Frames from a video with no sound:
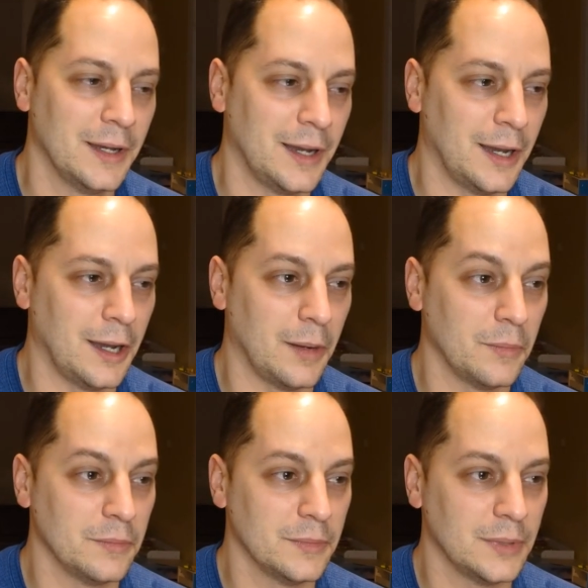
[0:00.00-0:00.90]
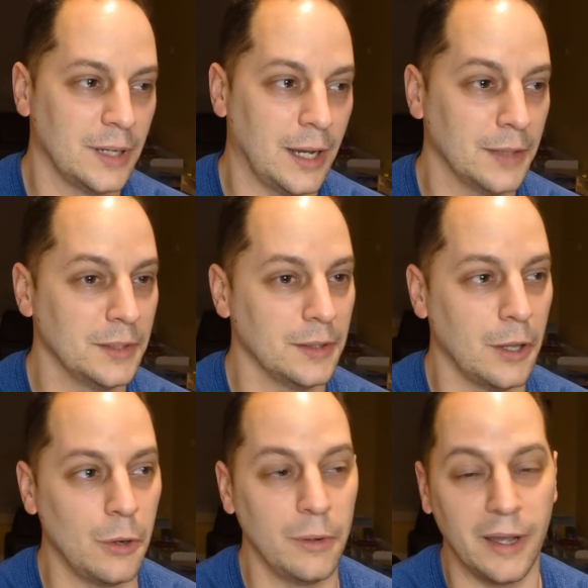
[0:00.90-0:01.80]
On the
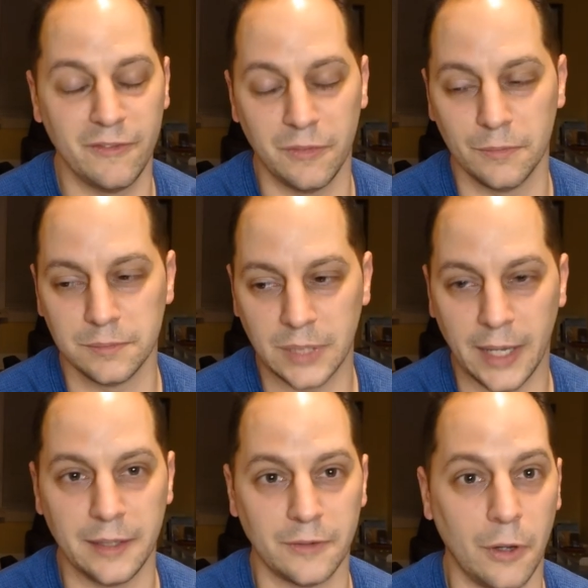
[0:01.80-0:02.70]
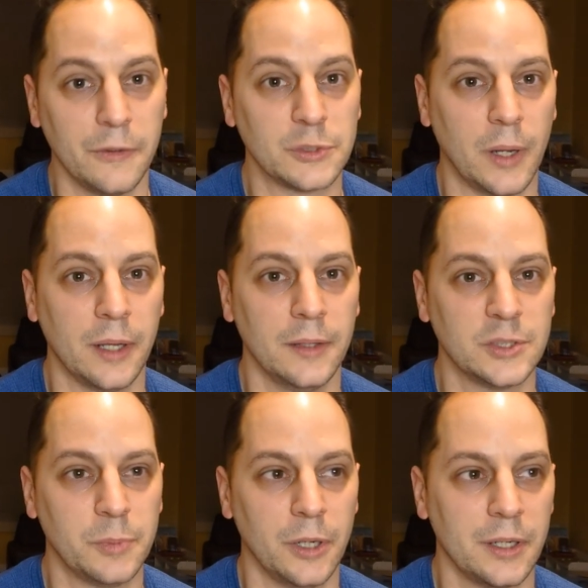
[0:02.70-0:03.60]
low, I've kind of always wanted
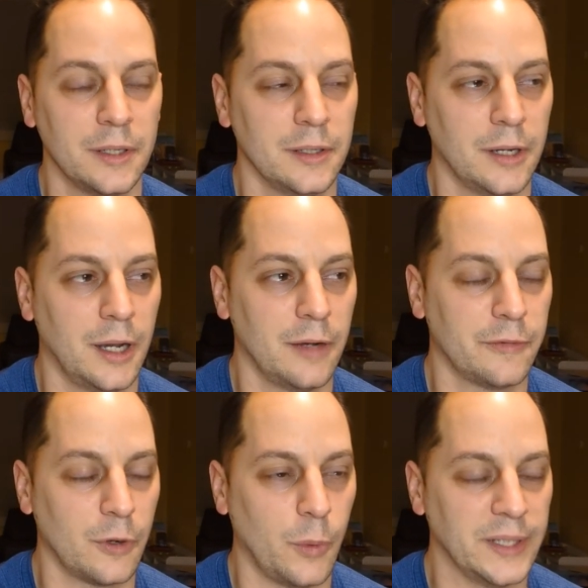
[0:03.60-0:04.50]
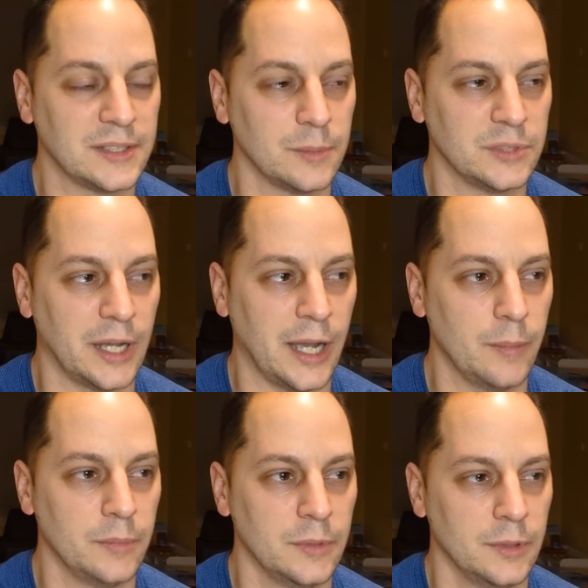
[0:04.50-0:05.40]
this book for quite some
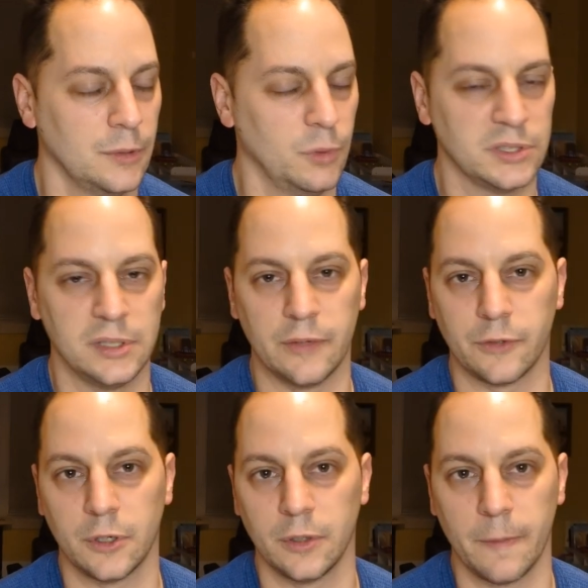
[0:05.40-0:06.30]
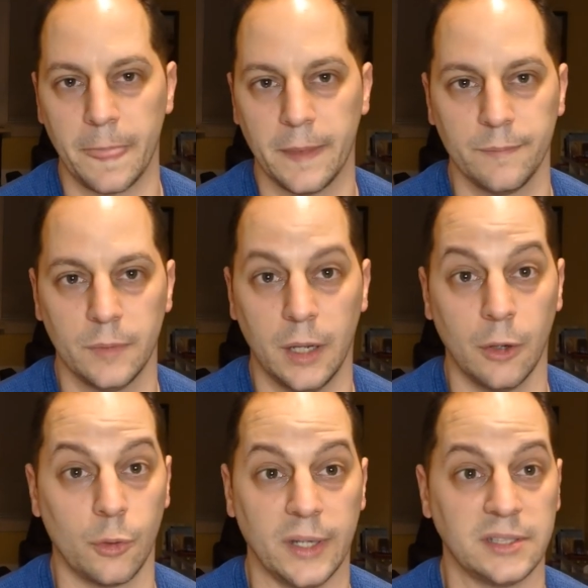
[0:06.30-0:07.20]
time. Was never
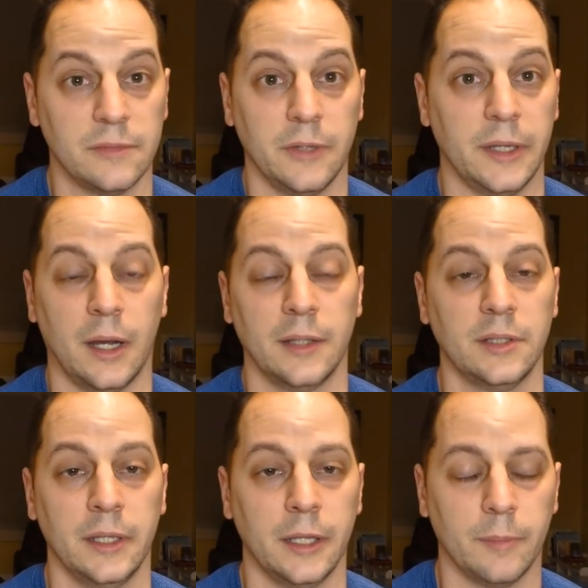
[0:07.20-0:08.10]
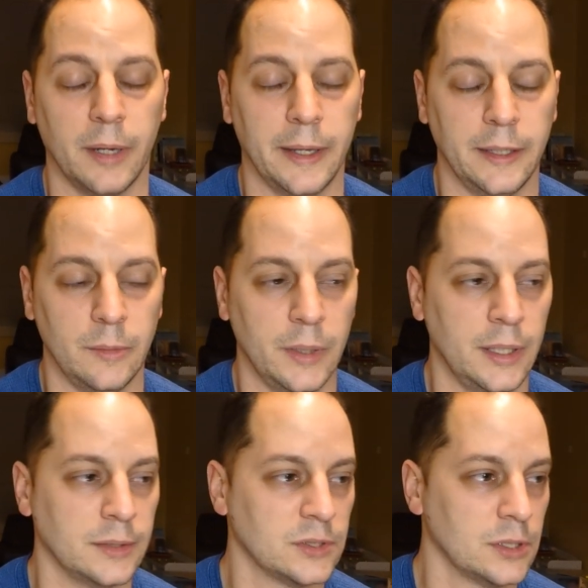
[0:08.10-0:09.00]
aggressively hunting it by any
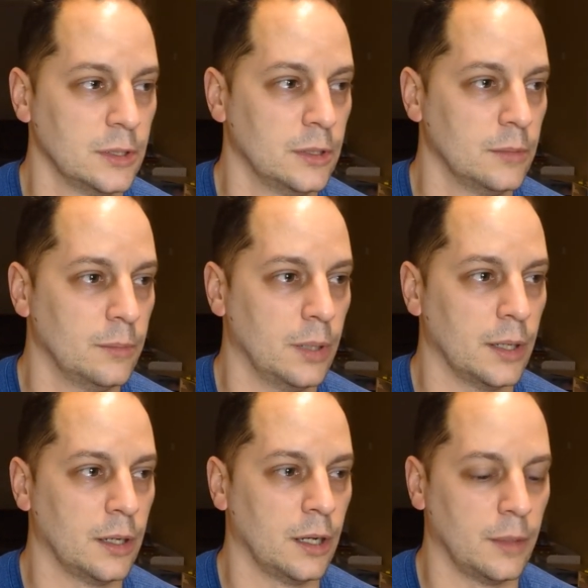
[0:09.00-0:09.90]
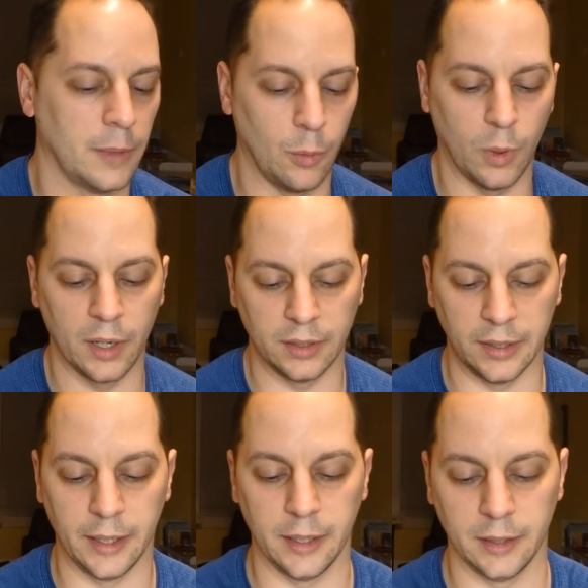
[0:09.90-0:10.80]
means. But I wanted to
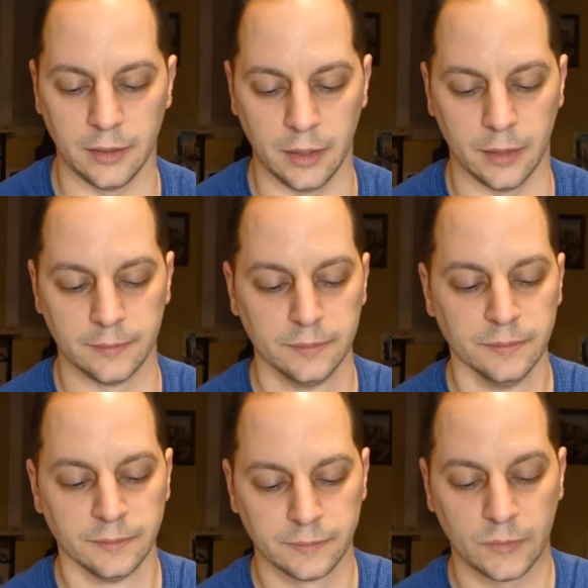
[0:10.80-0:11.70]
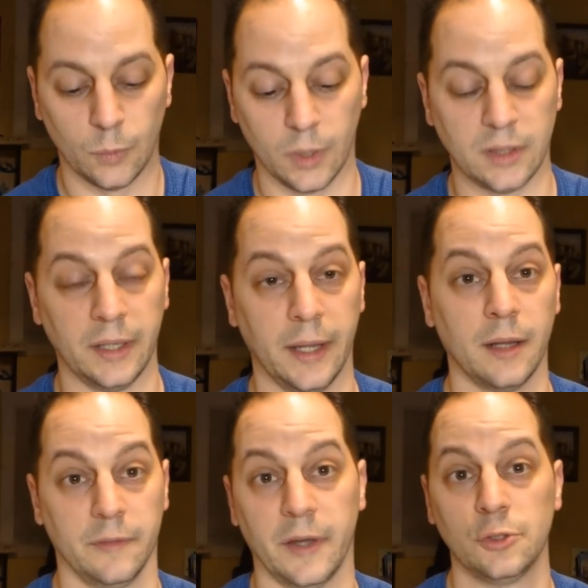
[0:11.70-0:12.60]
get
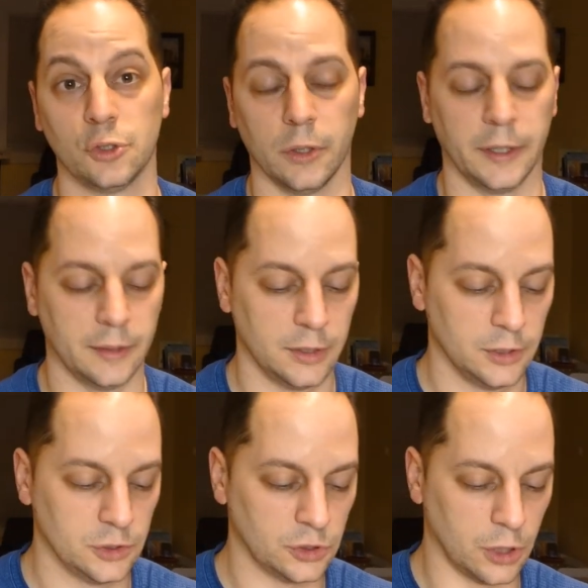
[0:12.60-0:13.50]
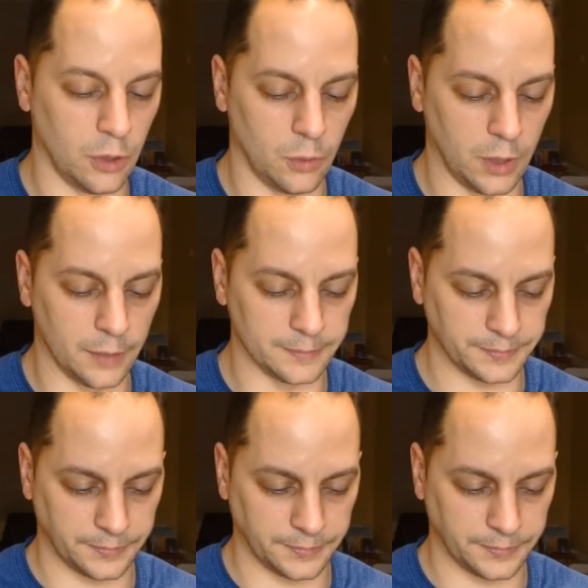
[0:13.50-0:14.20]
it eventually. So